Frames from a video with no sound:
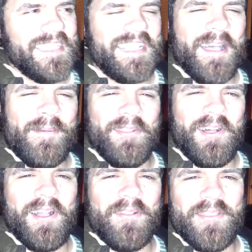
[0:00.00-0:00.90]
come
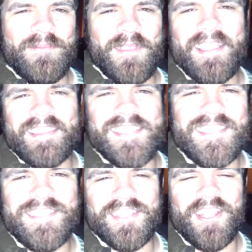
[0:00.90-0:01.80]
along with me on
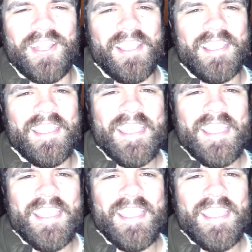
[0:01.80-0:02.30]
this journey.